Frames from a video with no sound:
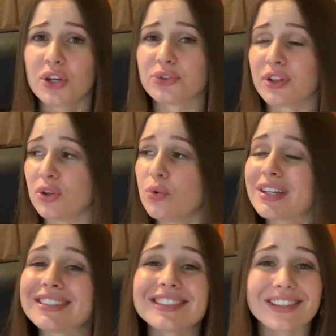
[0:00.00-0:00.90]
so that you
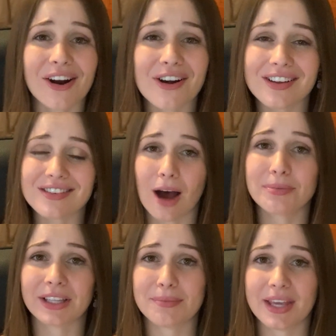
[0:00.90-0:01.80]
can start
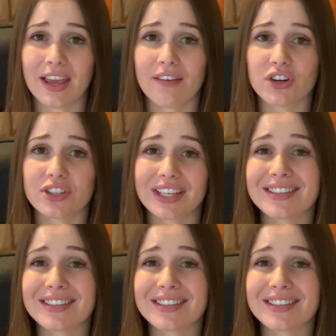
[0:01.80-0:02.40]
adopting the behaviors